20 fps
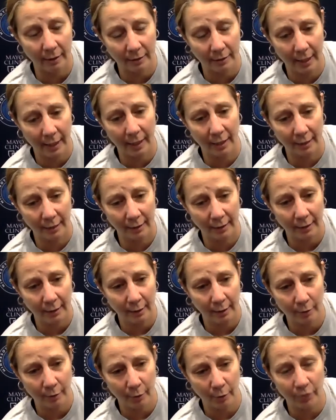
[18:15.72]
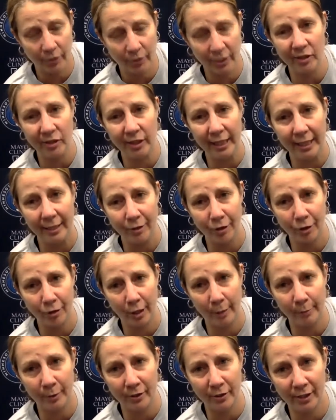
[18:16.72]
Yeah. So 16th. She
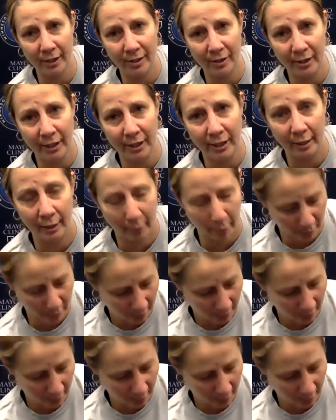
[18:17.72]
dropped to 16th.